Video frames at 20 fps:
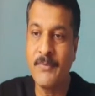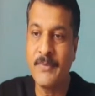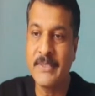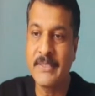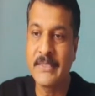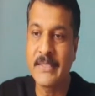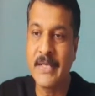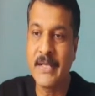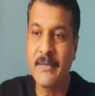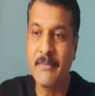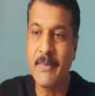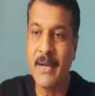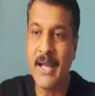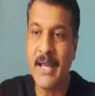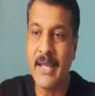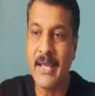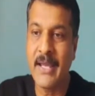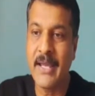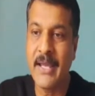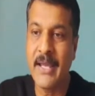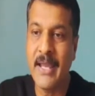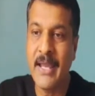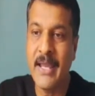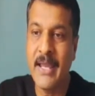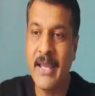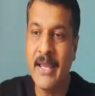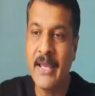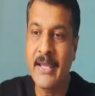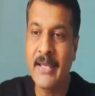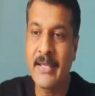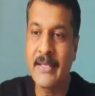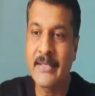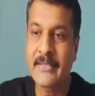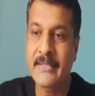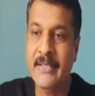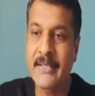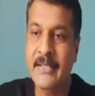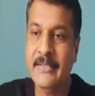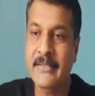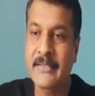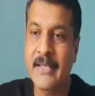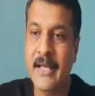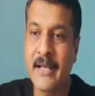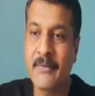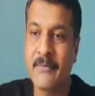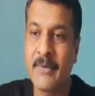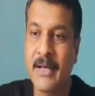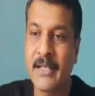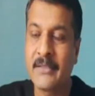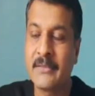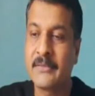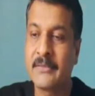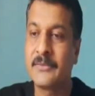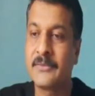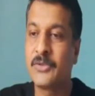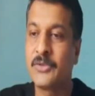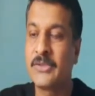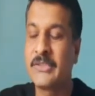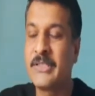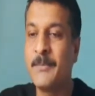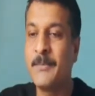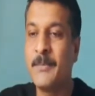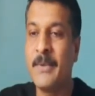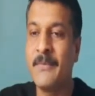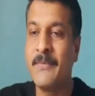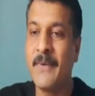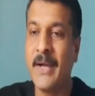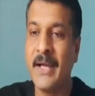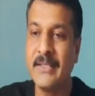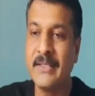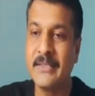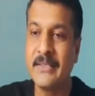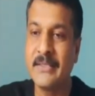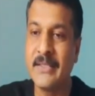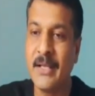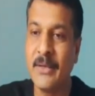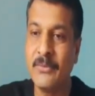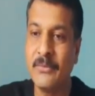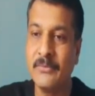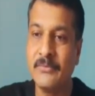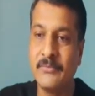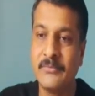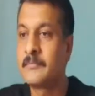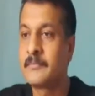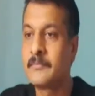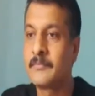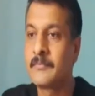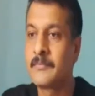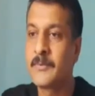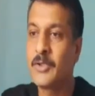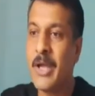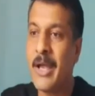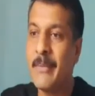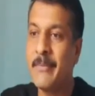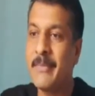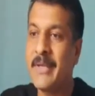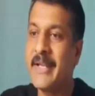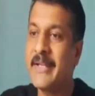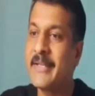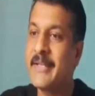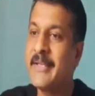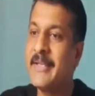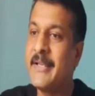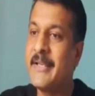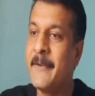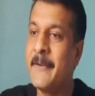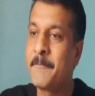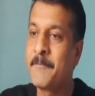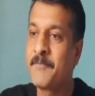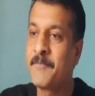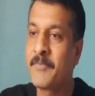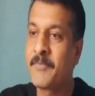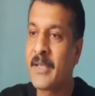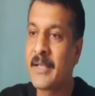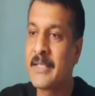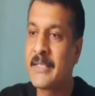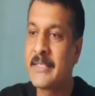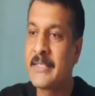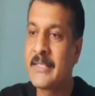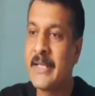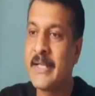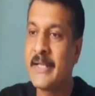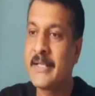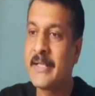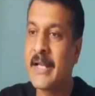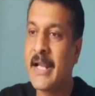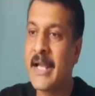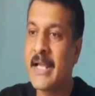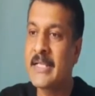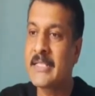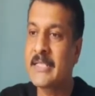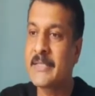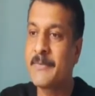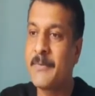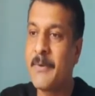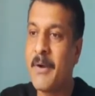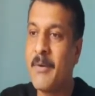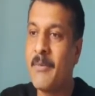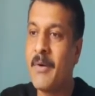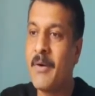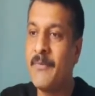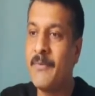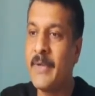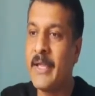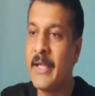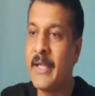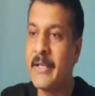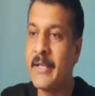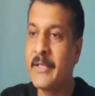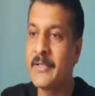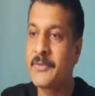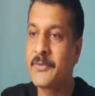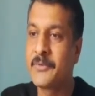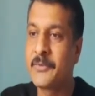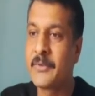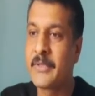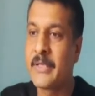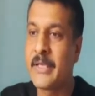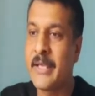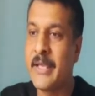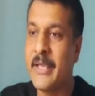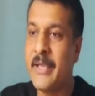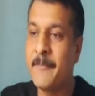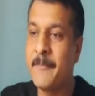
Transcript: Z by A is less than 1. So simplify this now. So I am getting Z transform of A raised to K